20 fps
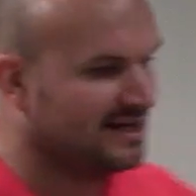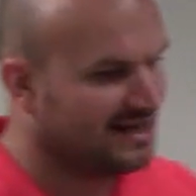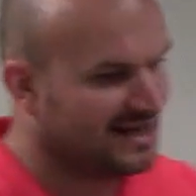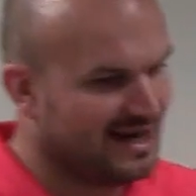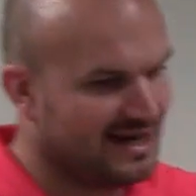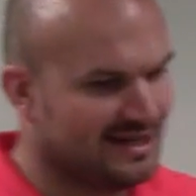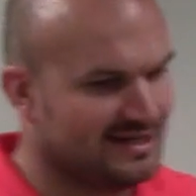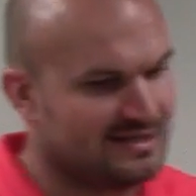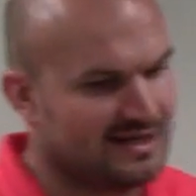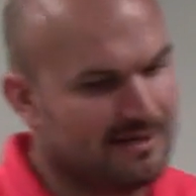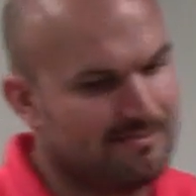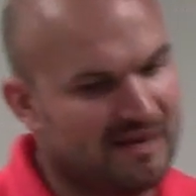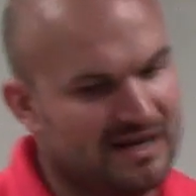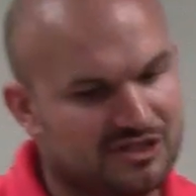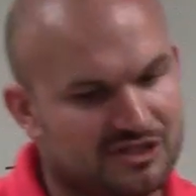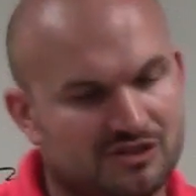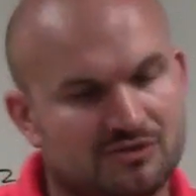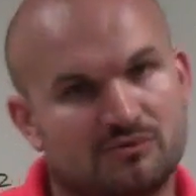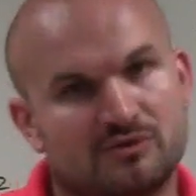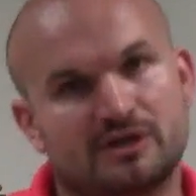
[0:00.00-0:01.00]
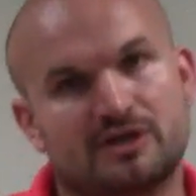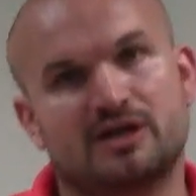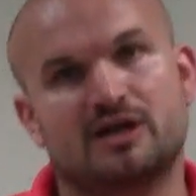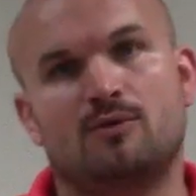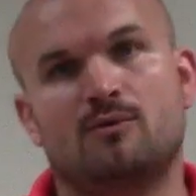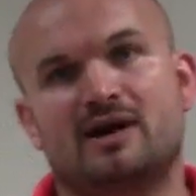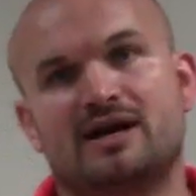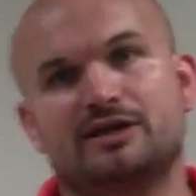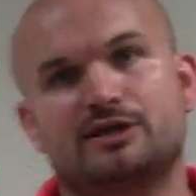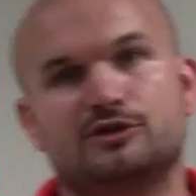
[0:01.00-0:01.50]
again, as I mentioned, we're going to
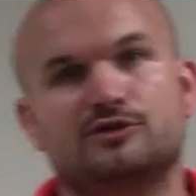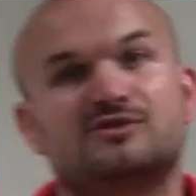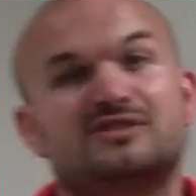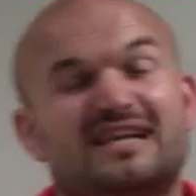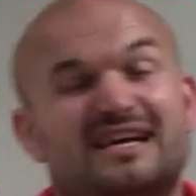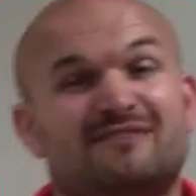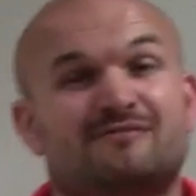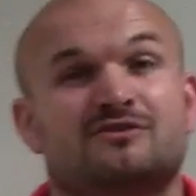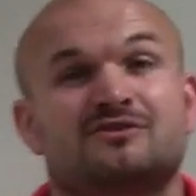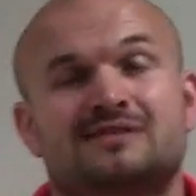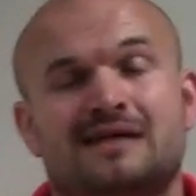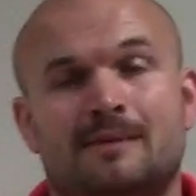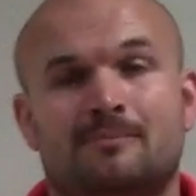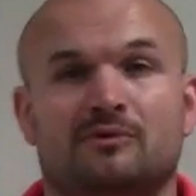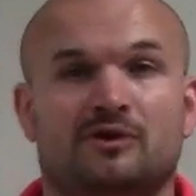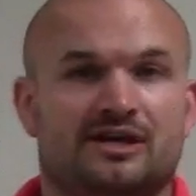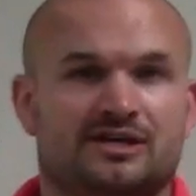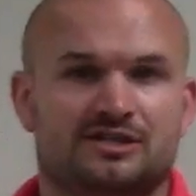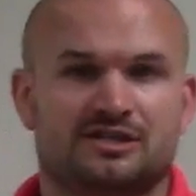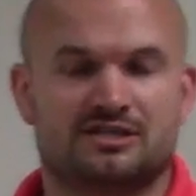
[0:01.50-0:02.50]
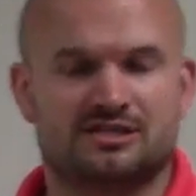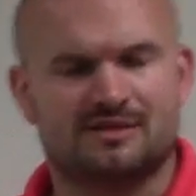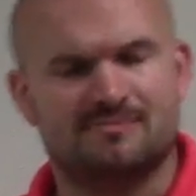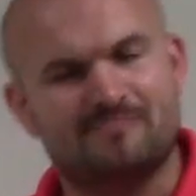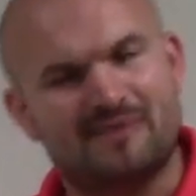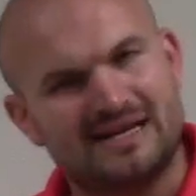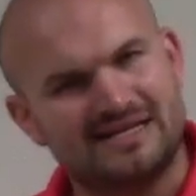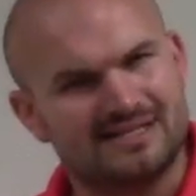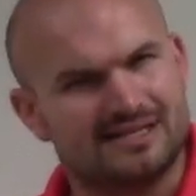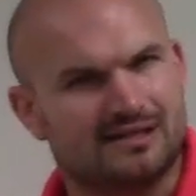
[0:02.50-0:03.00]
want to use inverse operations. And
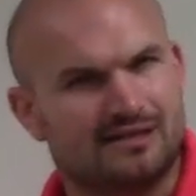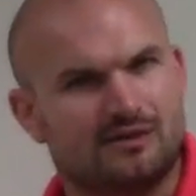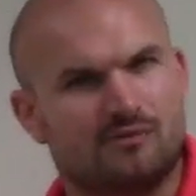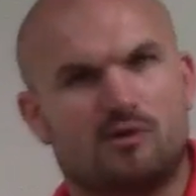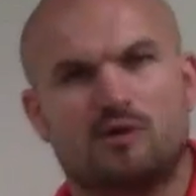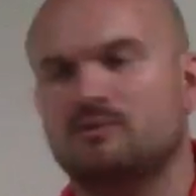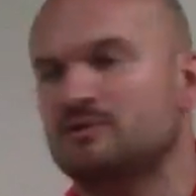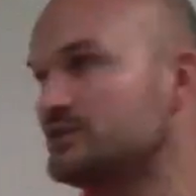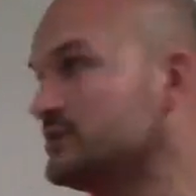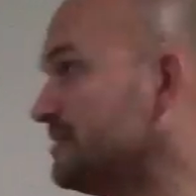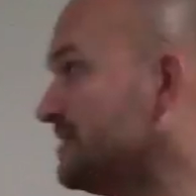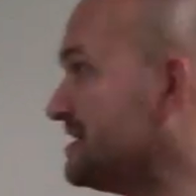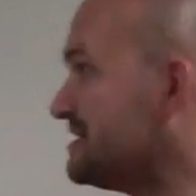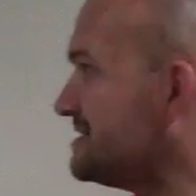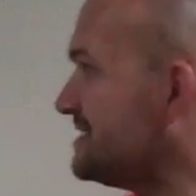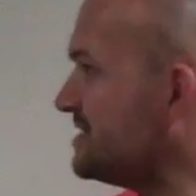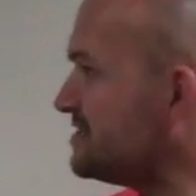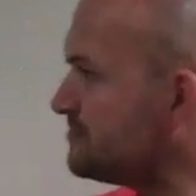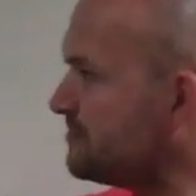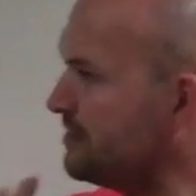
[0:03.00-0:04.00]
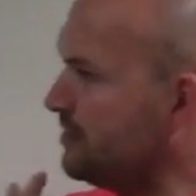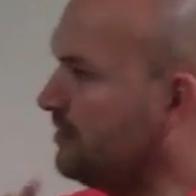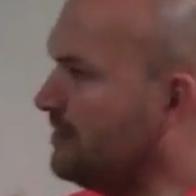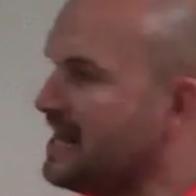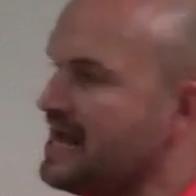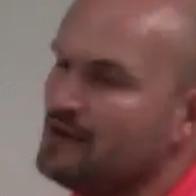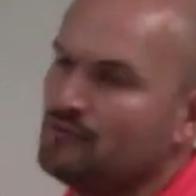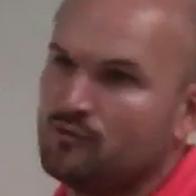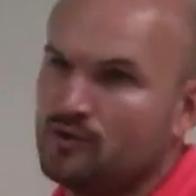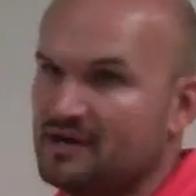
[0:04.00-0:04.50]
basically what we're doing is, since we only
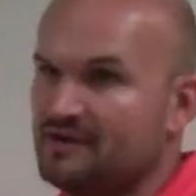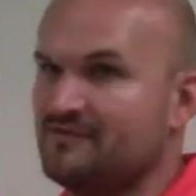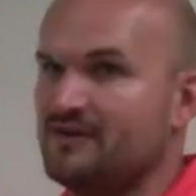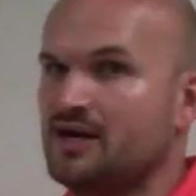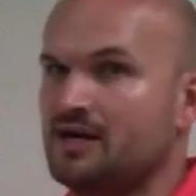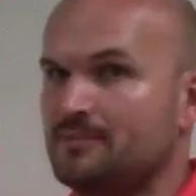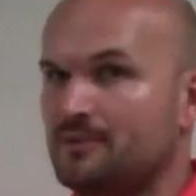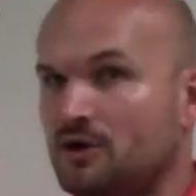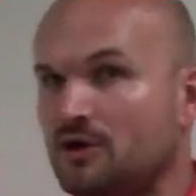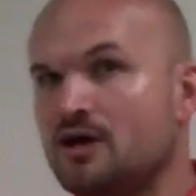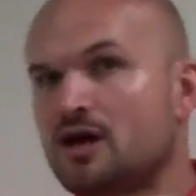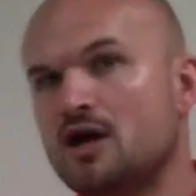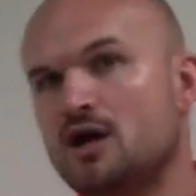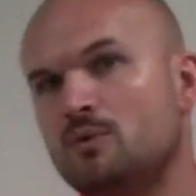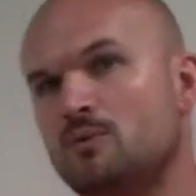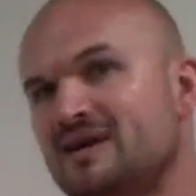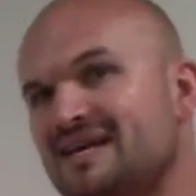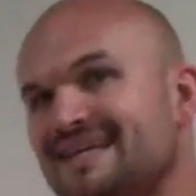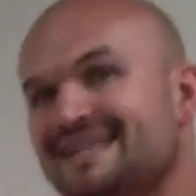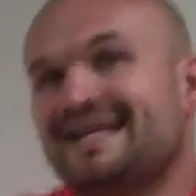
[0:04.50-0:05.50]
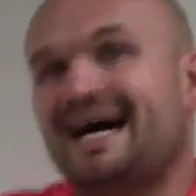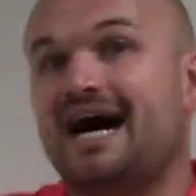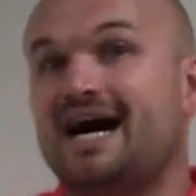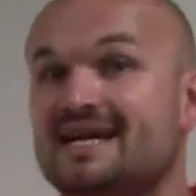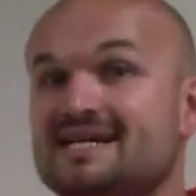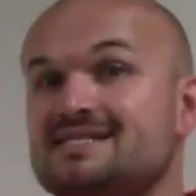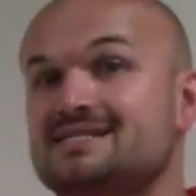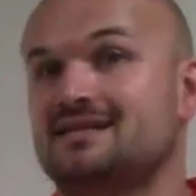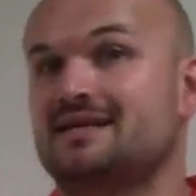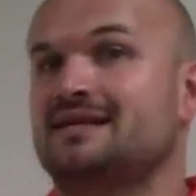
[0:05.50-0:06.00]
have one variable, we can
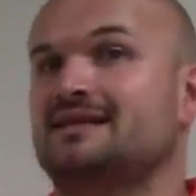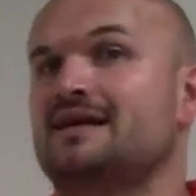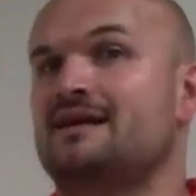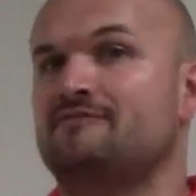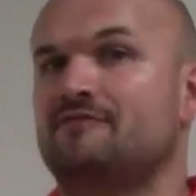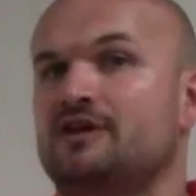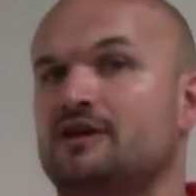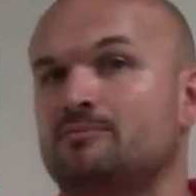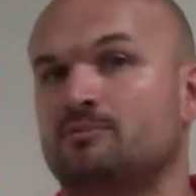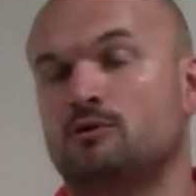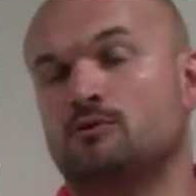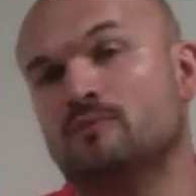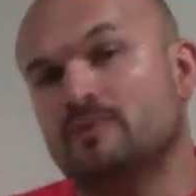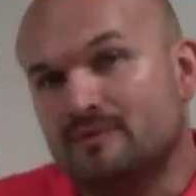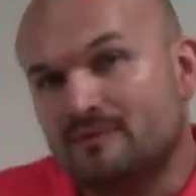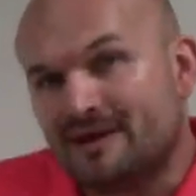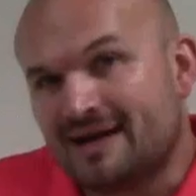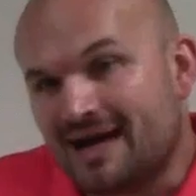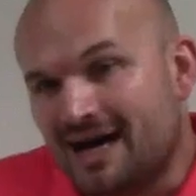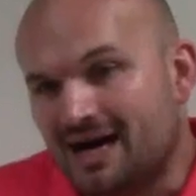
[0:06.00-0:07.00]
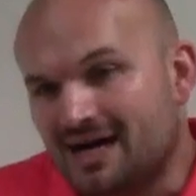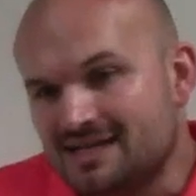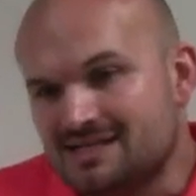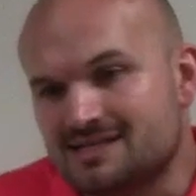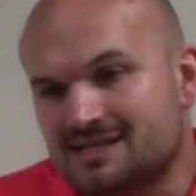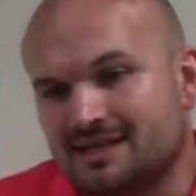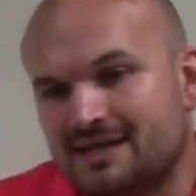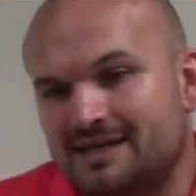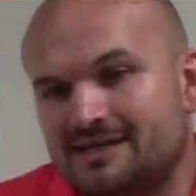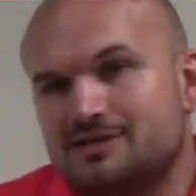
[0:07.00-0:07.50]
isolate that variable. And we want to
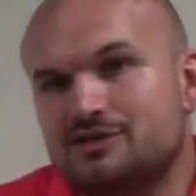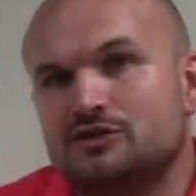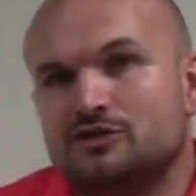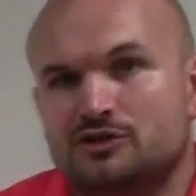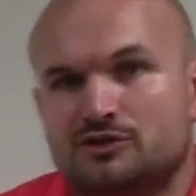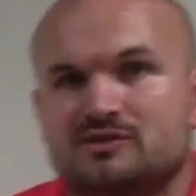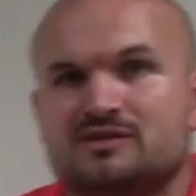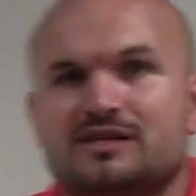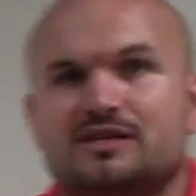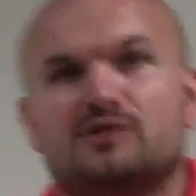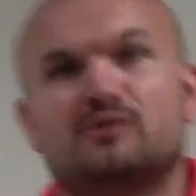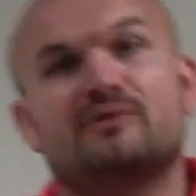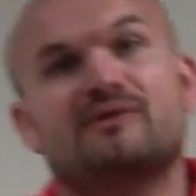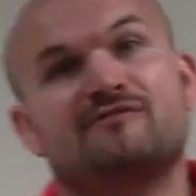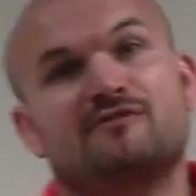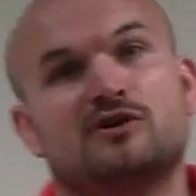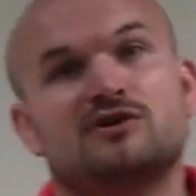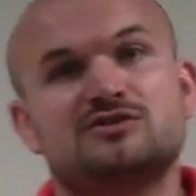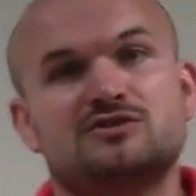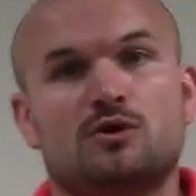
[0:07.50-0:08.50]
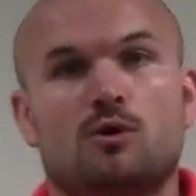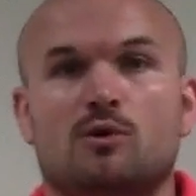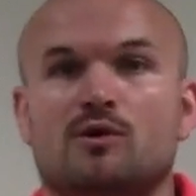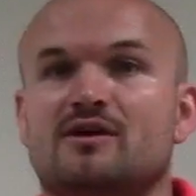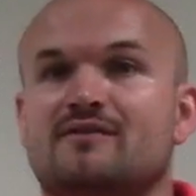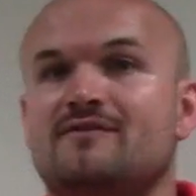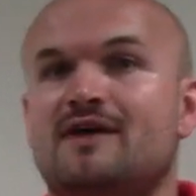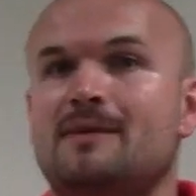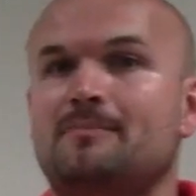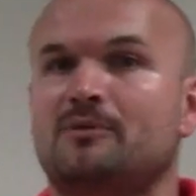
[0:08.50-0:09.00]
isolate using the reverse order
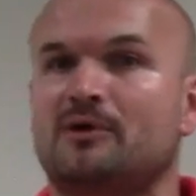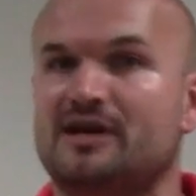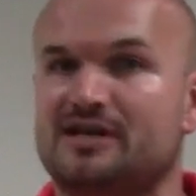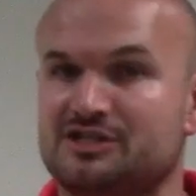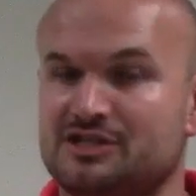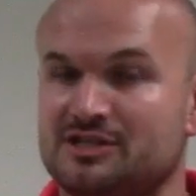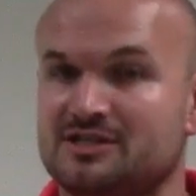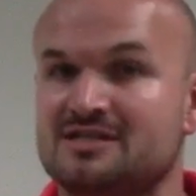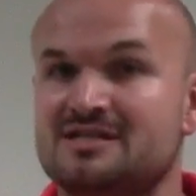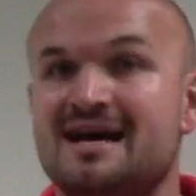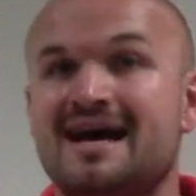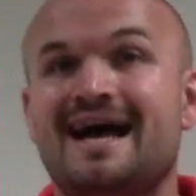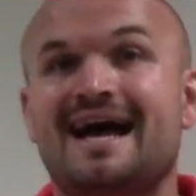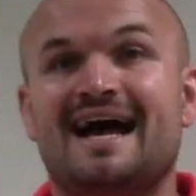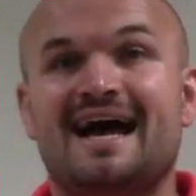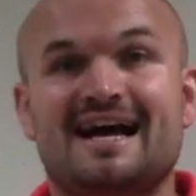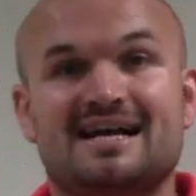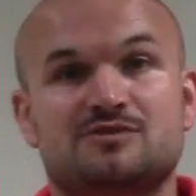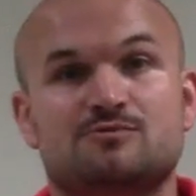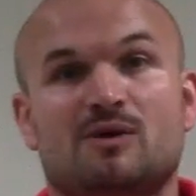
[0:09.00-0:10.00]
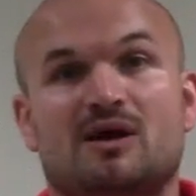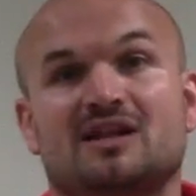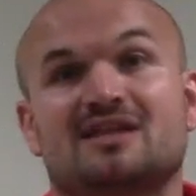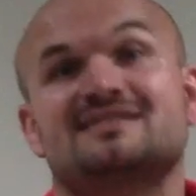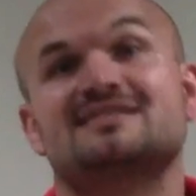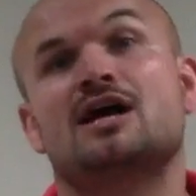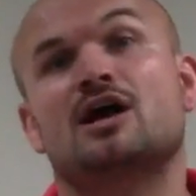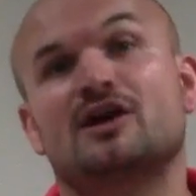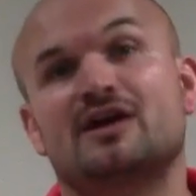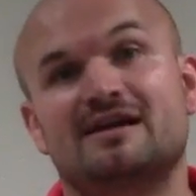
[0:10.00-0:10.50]
of operations as well
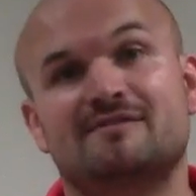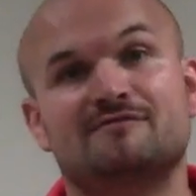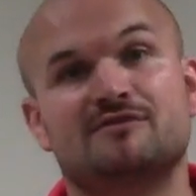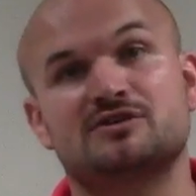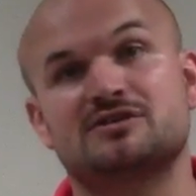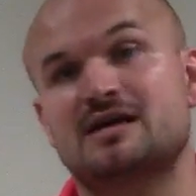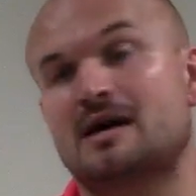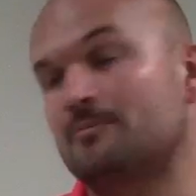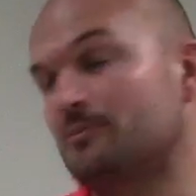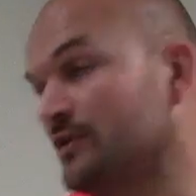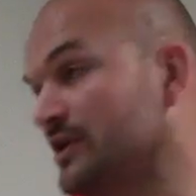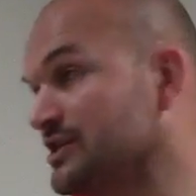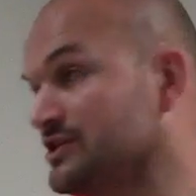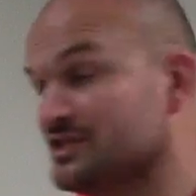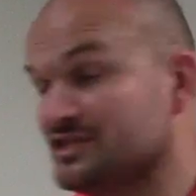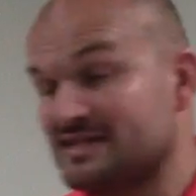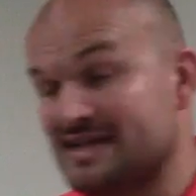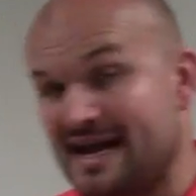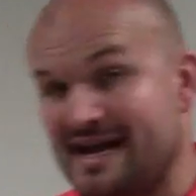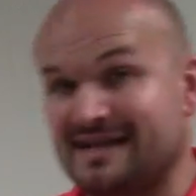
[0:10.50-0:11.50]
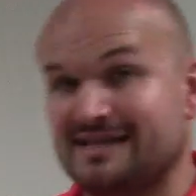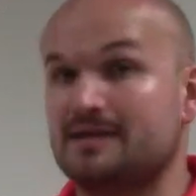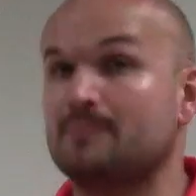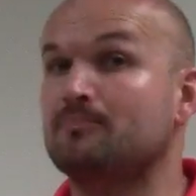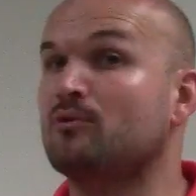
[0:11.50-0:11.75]
as our inverse operations and the